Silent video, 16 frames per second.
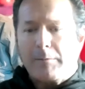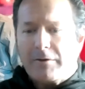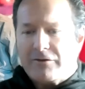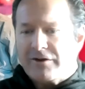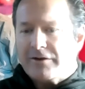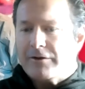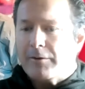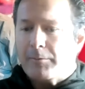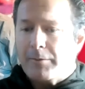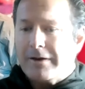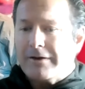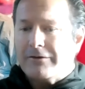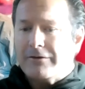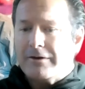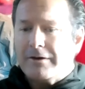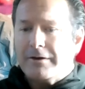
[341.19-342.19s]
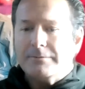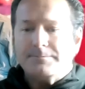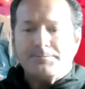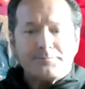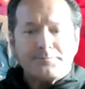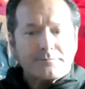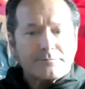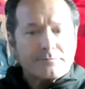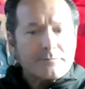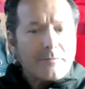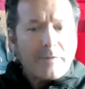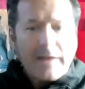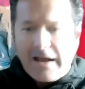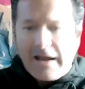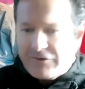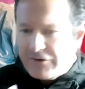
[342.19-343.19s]
Magenta Pixie,
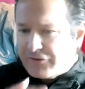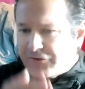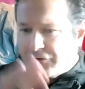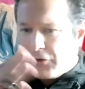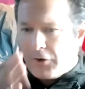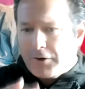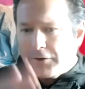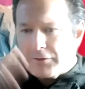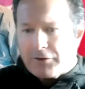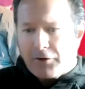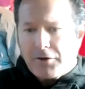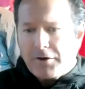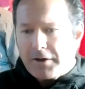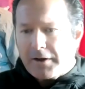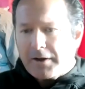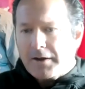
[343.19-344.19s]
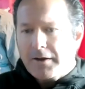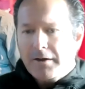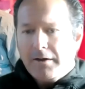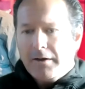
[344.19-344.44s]
and just started learning